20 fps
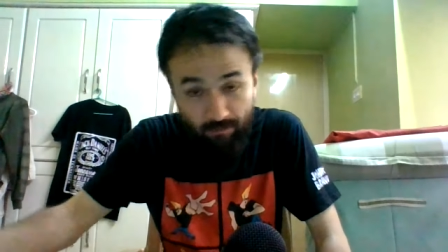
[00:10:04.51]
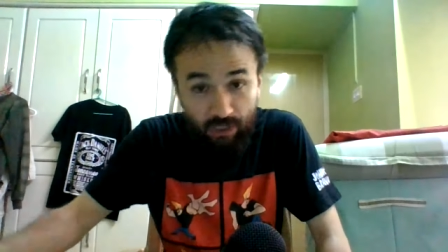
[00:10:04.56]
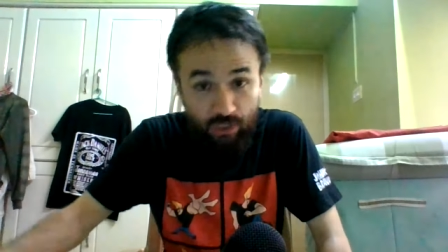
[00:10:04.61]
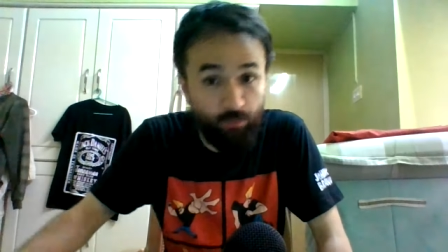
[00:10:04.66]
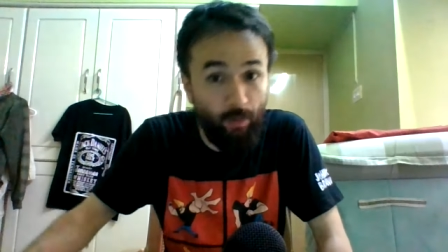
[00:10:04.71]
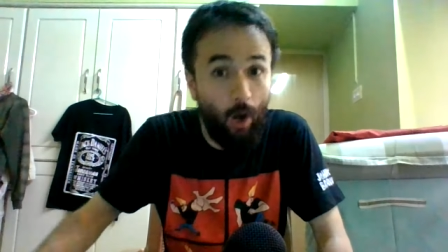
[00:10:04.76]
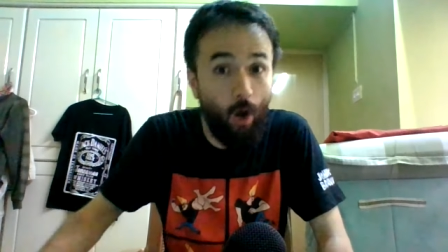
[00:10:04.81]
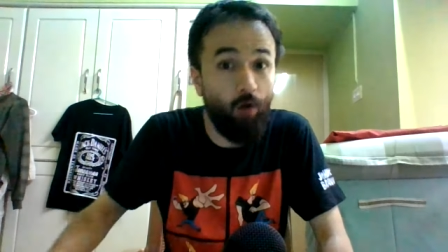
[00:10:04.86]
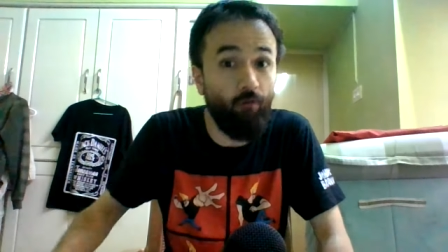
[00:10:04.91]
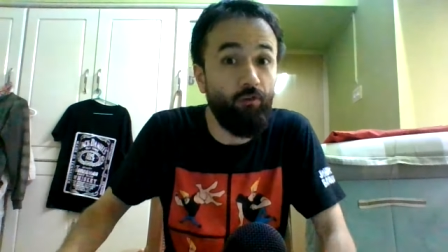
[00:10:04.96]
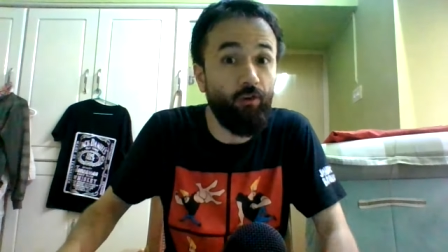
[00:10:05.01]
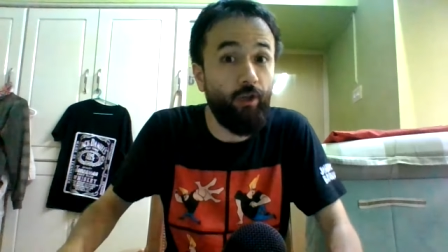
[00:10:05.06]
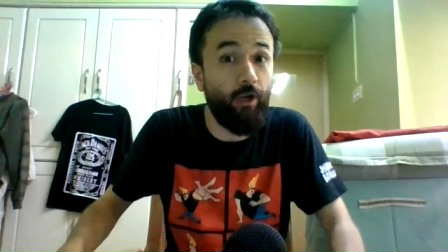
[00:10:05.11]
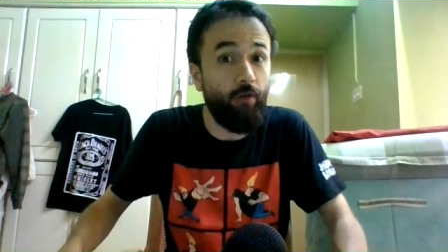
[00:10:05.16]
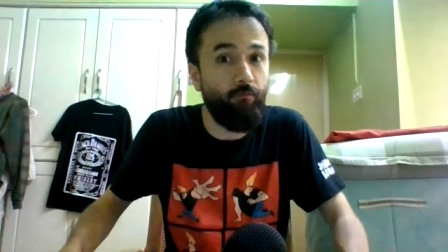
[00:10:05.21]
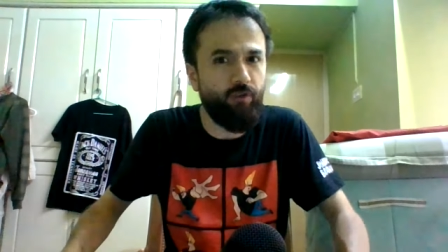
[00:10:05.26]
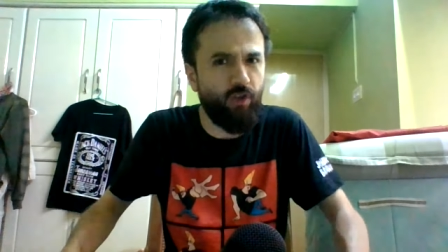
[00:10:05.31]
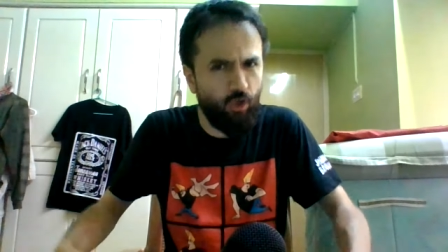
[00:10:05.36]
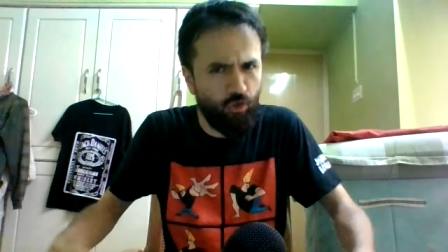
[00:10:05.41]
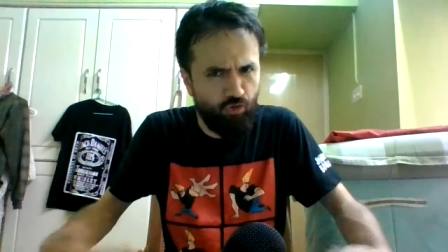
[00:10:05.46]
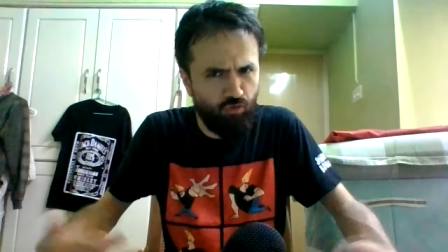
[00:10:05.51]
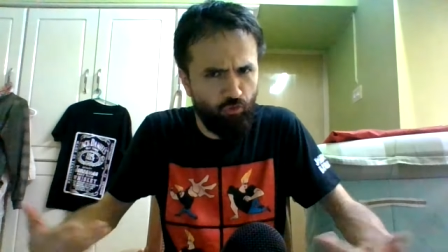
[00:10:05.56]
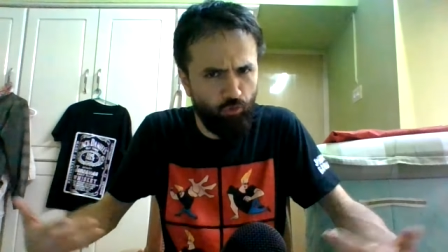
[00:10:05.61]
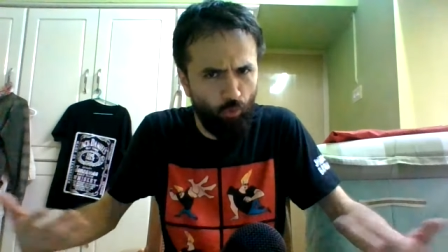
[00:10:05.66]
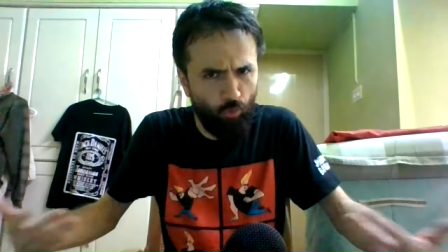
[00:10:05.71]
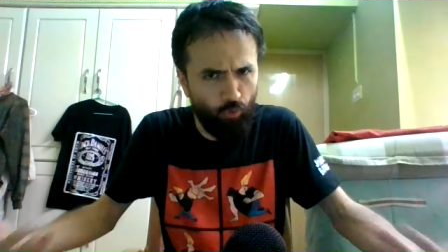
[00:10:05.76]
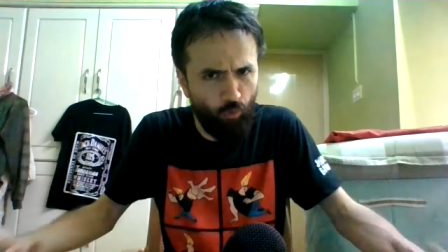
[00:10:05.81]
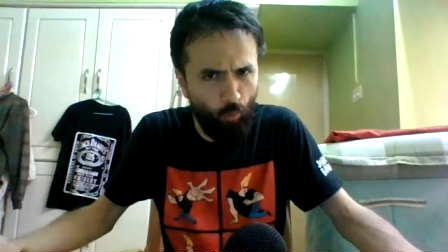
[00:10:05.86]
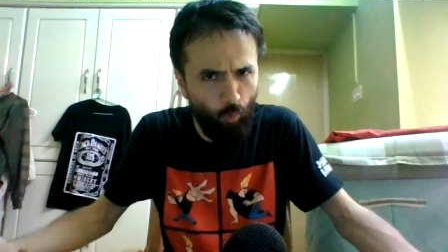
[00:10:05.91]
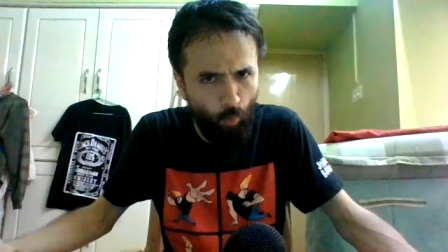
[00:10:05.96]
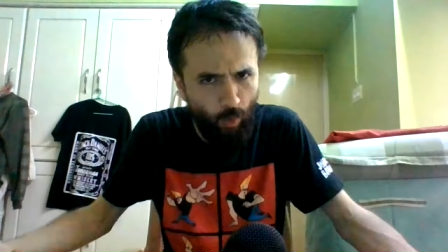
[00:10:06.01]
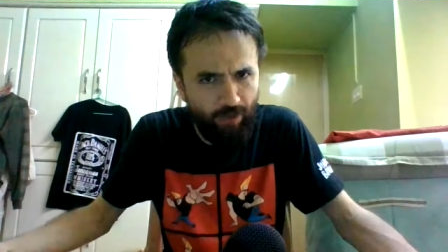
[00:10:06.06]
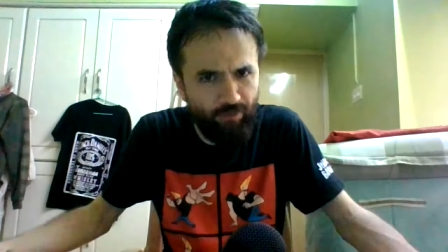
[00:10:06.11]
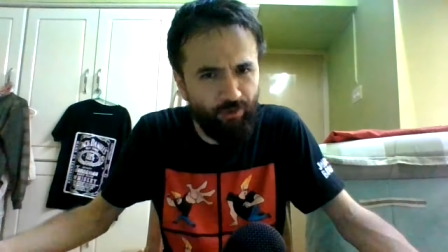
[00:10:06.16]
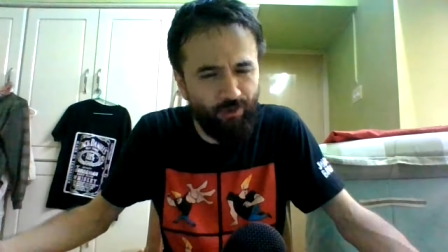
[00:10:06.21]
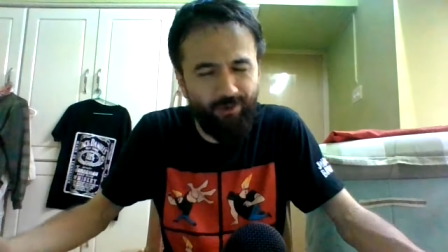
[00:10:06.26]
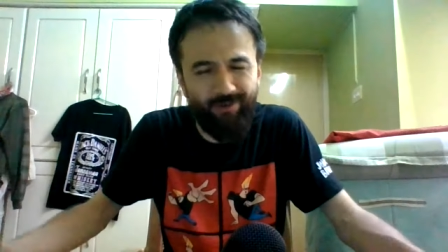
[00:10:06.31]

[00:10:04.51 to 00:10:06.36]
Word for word: He's powerful enough to control the weather.